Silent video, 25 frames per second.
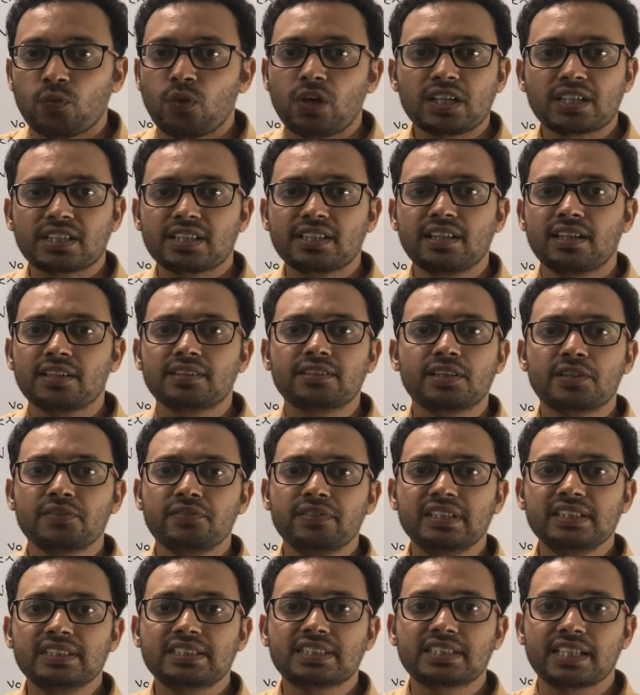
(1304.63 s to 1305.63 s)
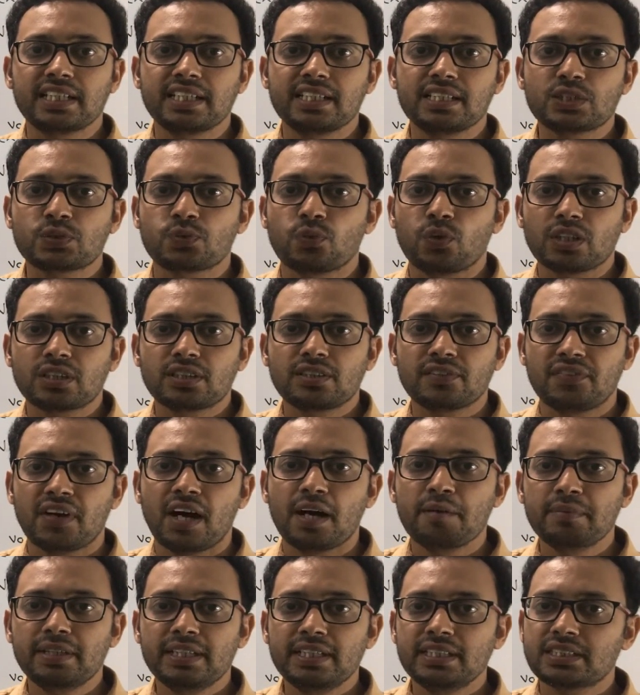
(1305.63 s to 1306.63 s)
What the other will says, what the
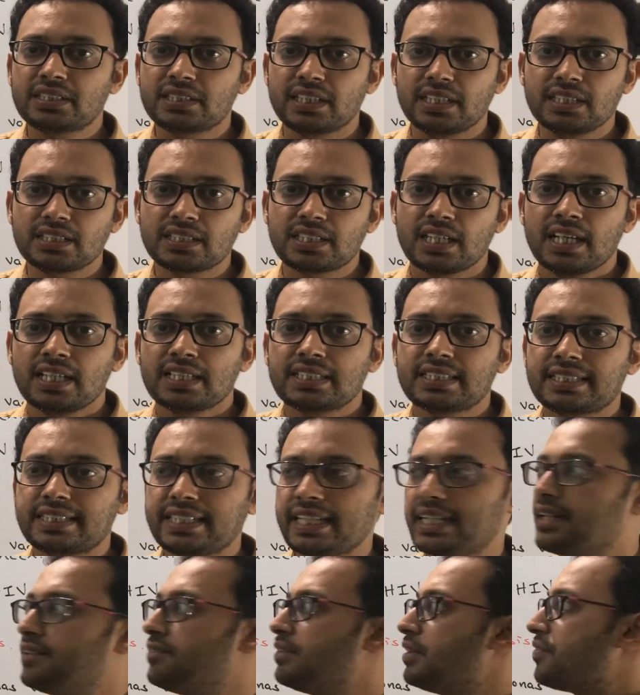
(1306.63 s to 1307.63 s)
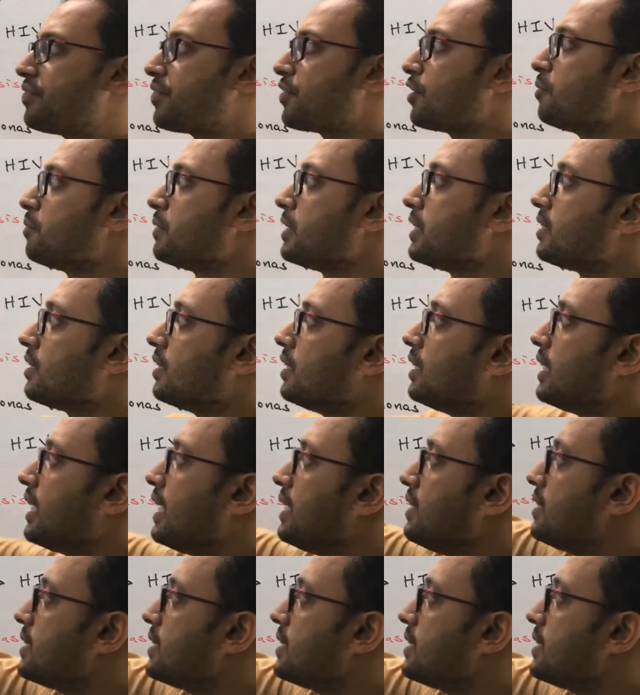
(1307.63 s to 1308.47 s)
family says, stay away from it.